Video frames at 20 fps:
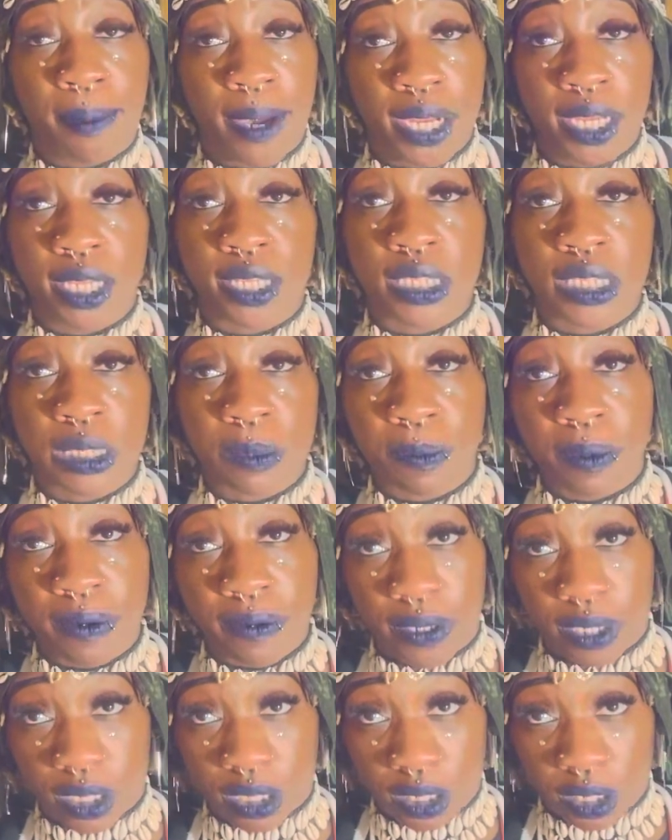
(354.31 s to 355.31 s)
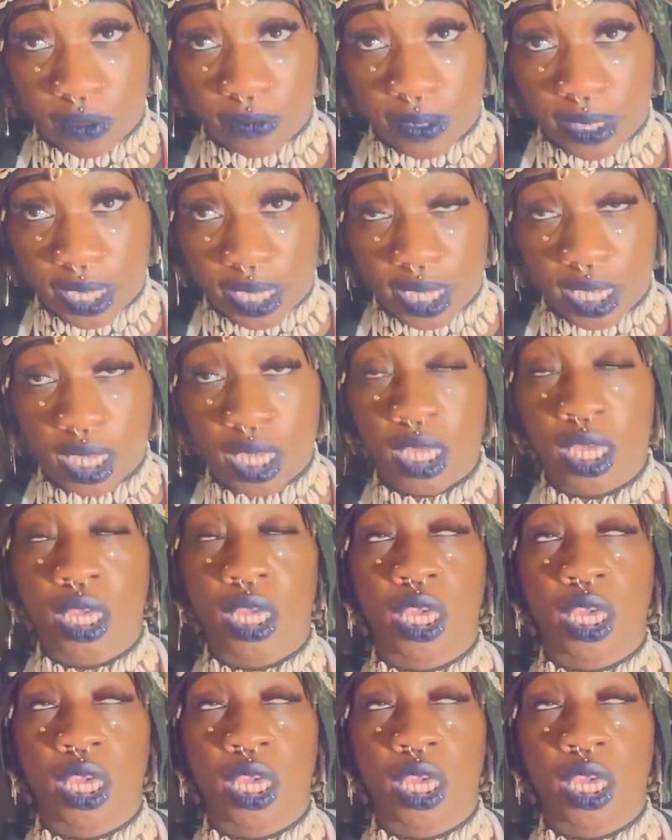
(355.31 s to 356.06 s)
body, and spirit, okay?